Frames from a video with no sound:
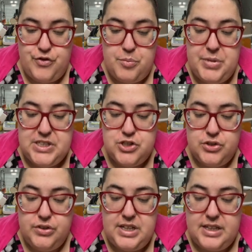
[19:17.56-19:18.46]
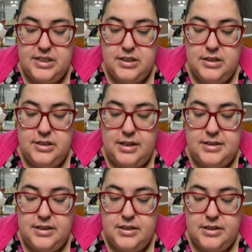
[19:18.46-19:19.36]
picture that
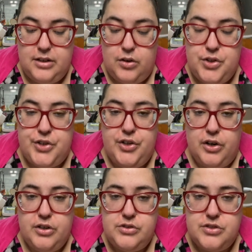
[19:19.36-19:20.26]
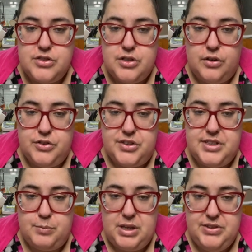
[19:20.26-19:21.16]
all the yarns, all the
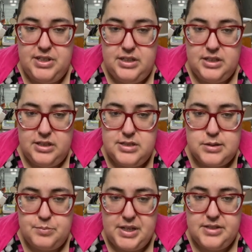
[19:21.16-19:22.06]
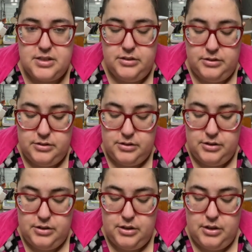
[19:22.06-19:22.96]
thematic is based on.
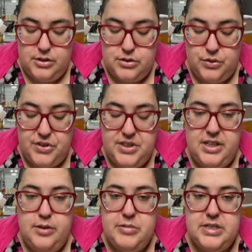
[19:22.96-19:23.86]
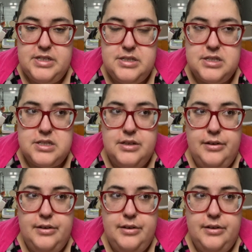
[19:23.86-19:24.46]
So the theme is